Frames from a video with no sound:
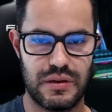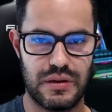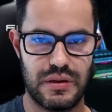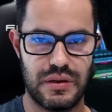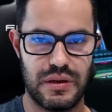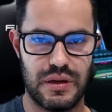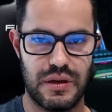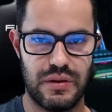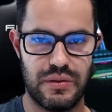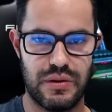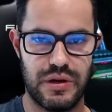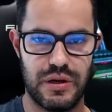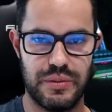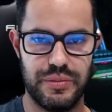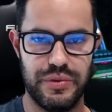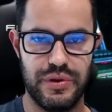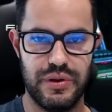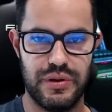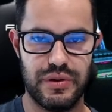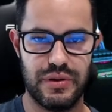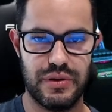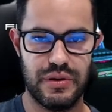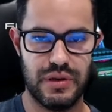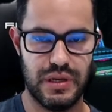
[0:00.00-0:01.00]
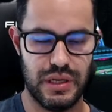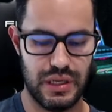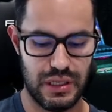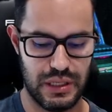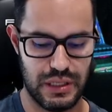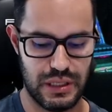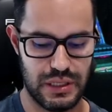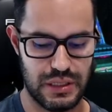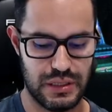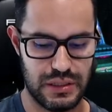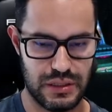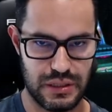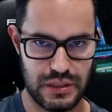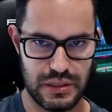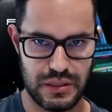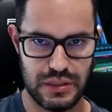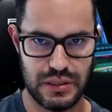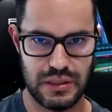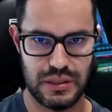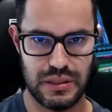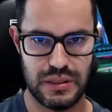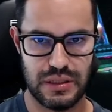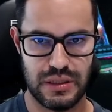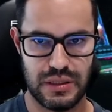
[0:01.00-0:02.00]
I'll come here and
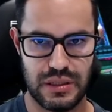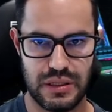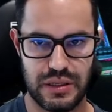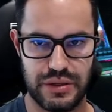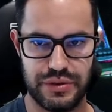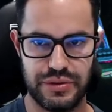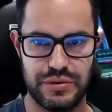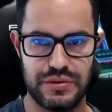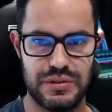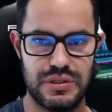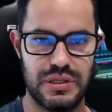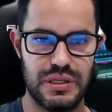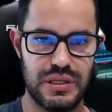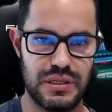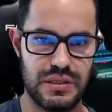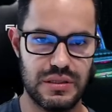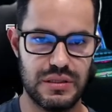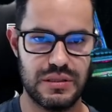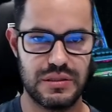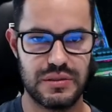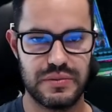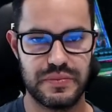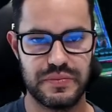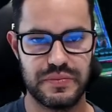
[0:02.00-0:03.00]
I'll use this.